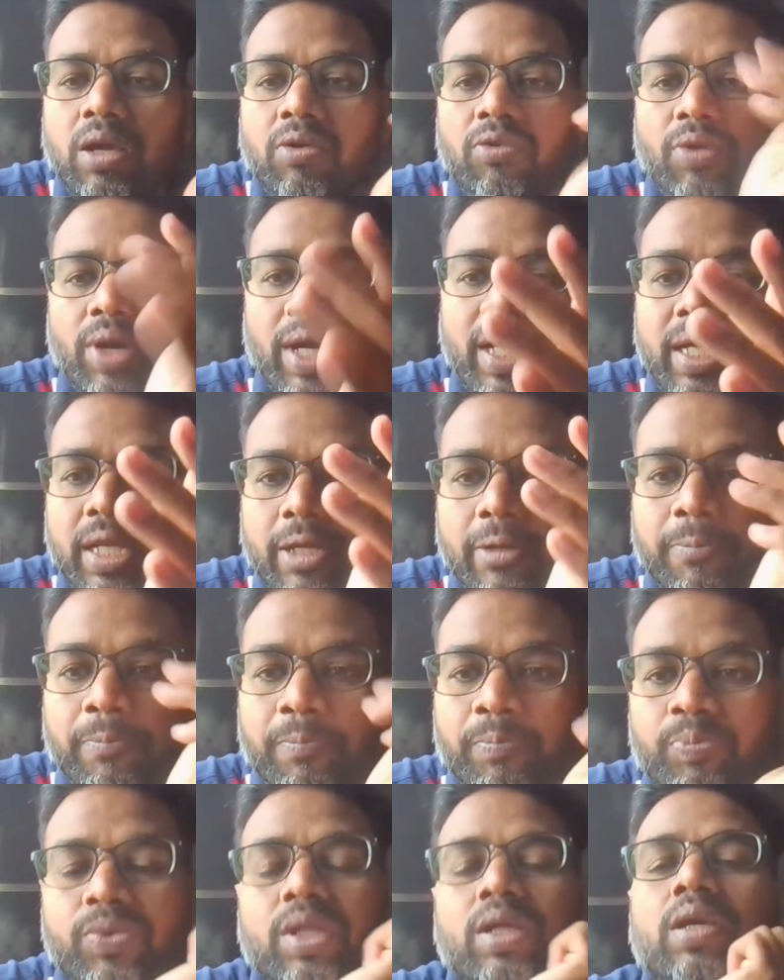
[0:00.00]
YT,
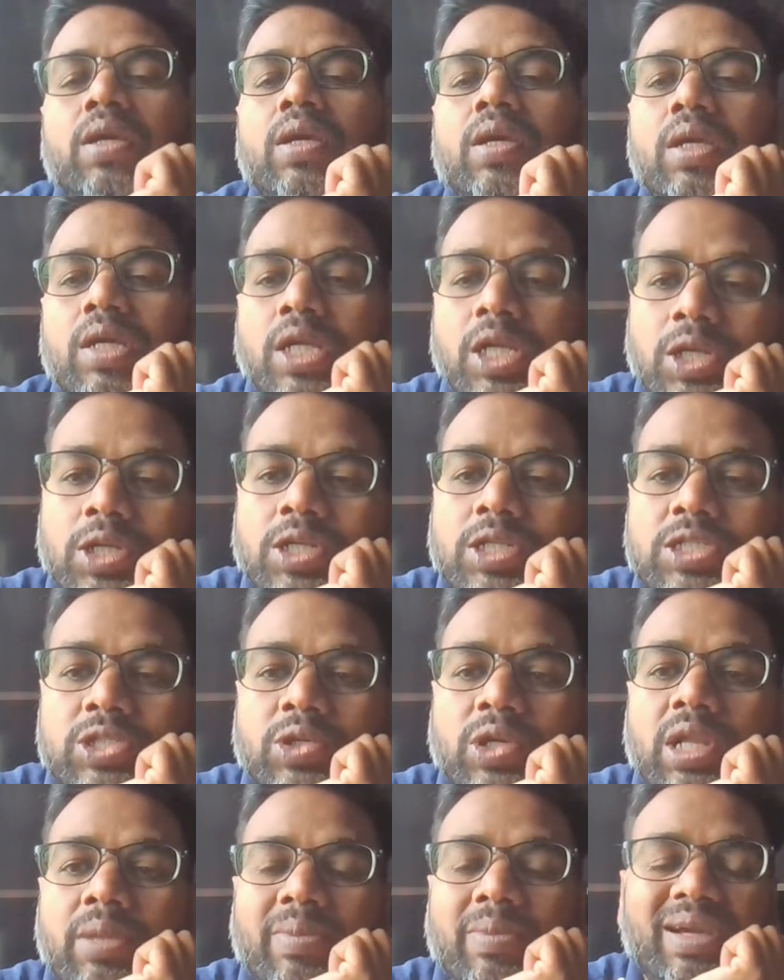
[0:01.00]
user
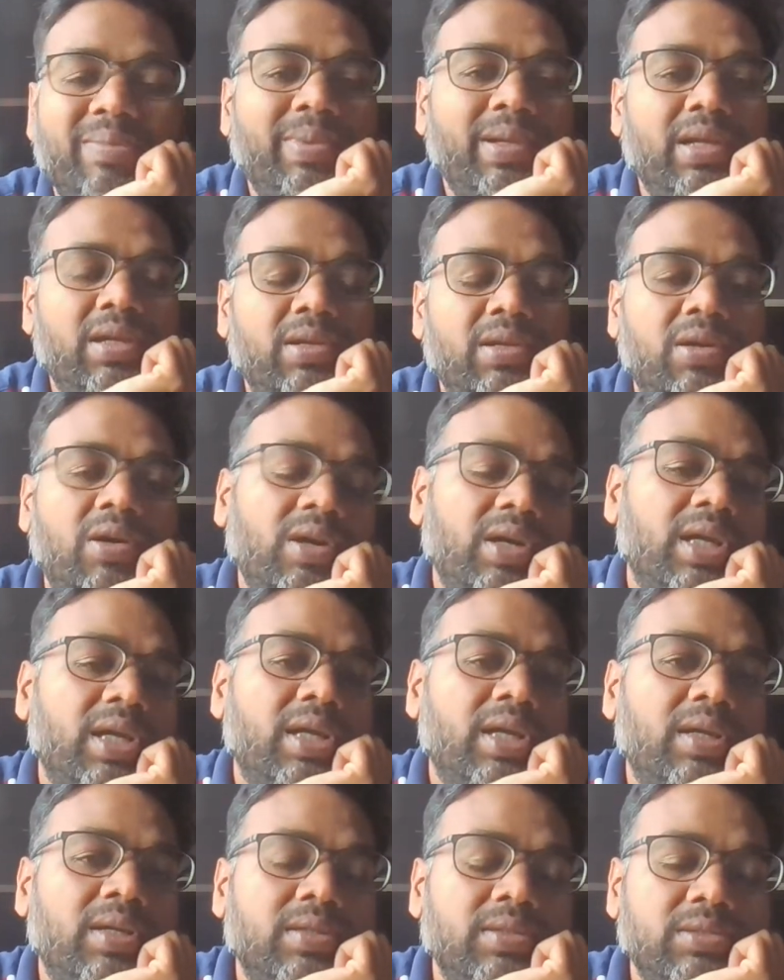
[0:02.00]
story mapping.
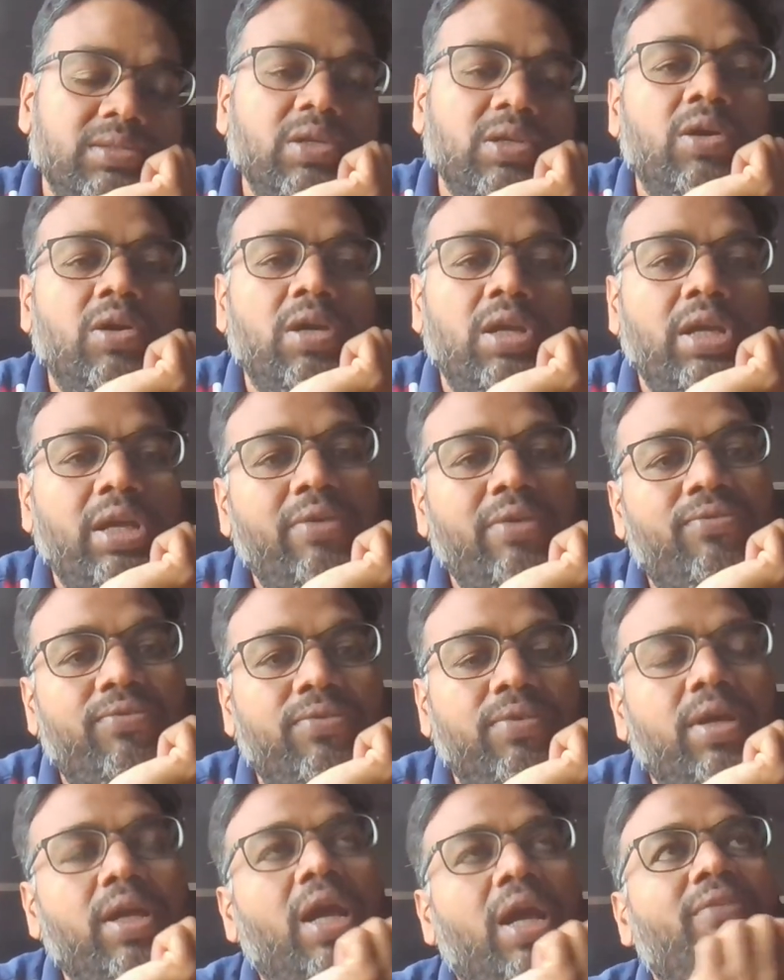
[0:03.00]
Okay, so if
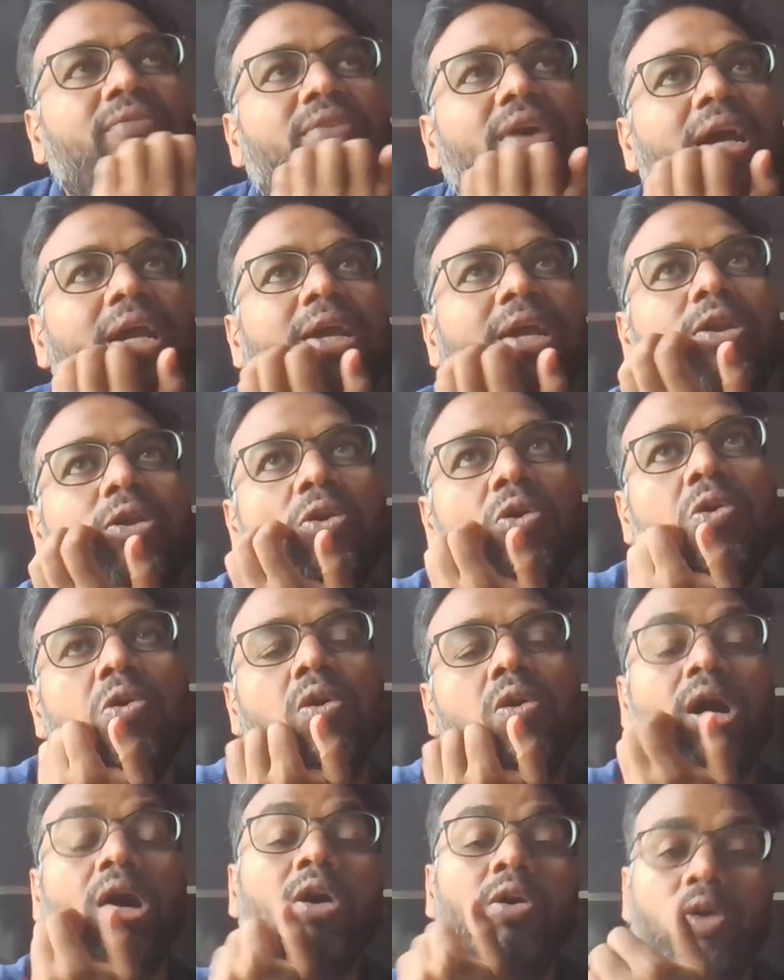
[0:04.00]
I
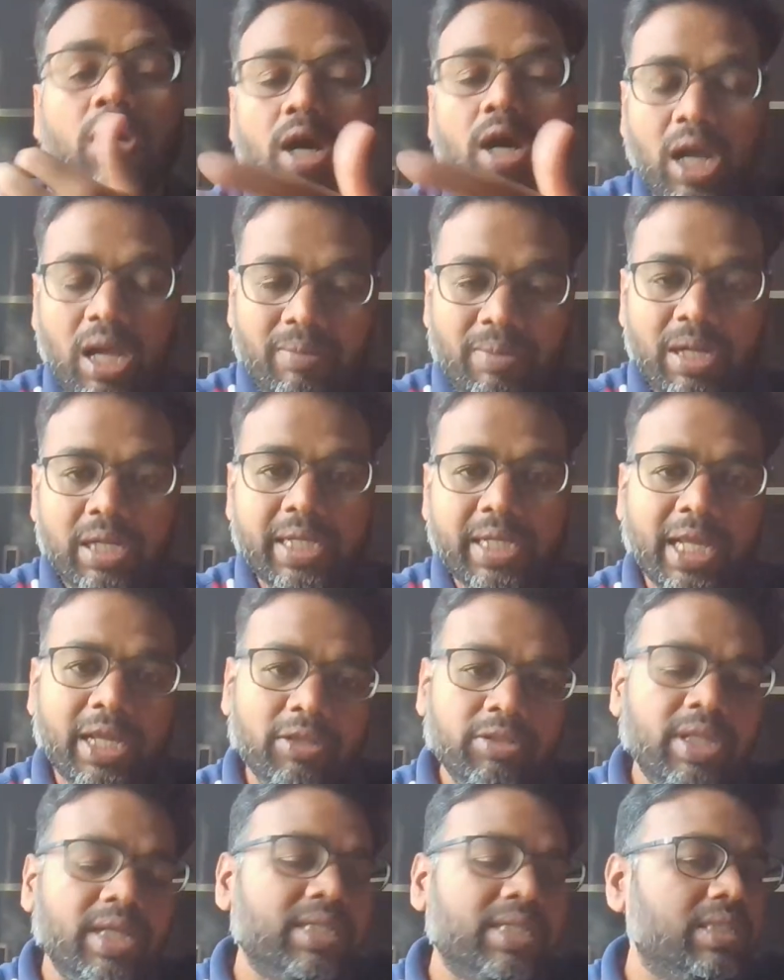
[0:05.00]
know, oh, I will
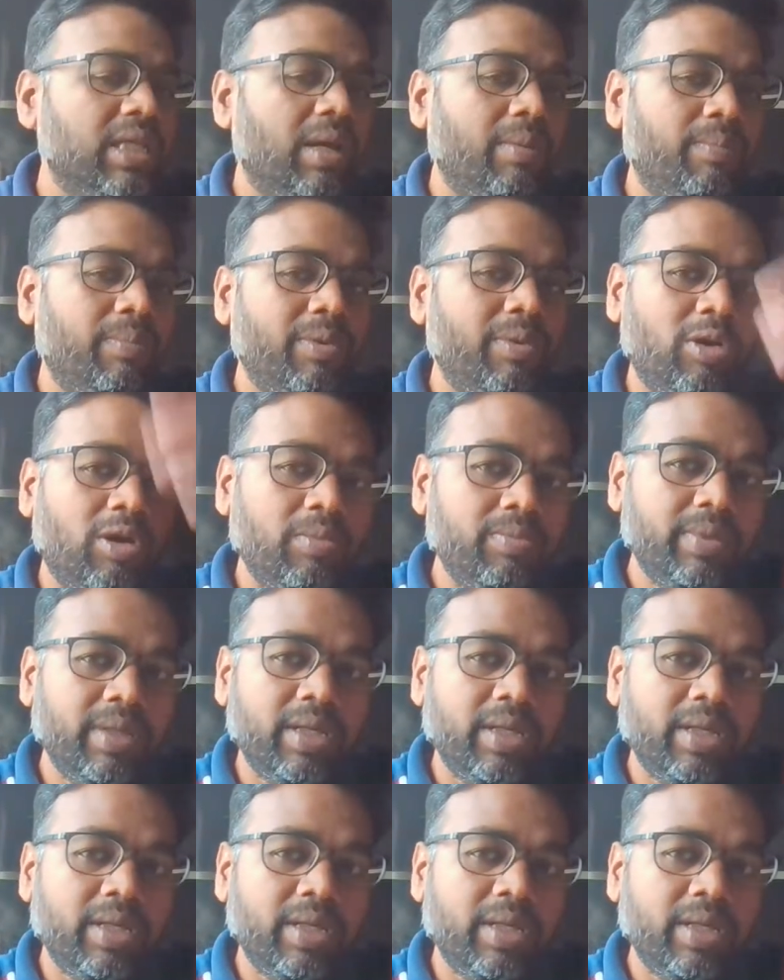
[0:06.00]
take the example of